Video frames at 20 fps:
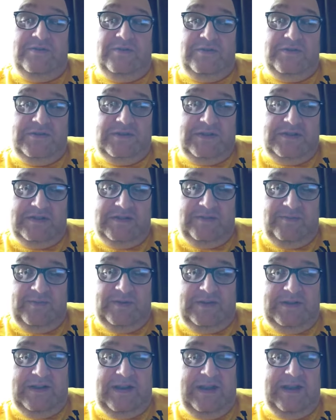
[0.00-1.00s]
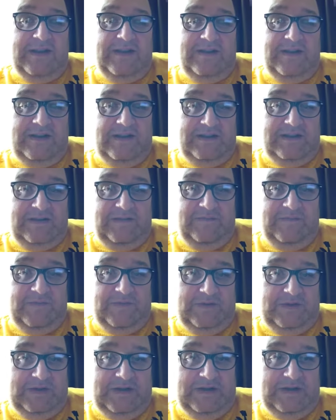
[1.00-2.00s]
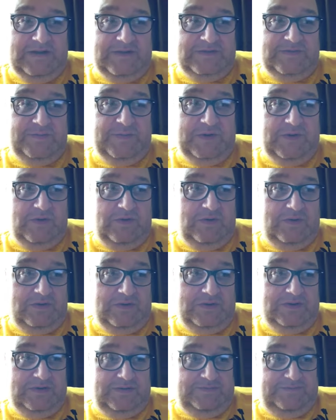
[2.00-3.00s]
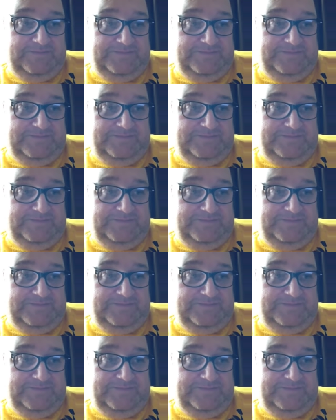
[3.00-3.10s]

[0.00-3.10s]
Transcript: house hasn't been decorated for years because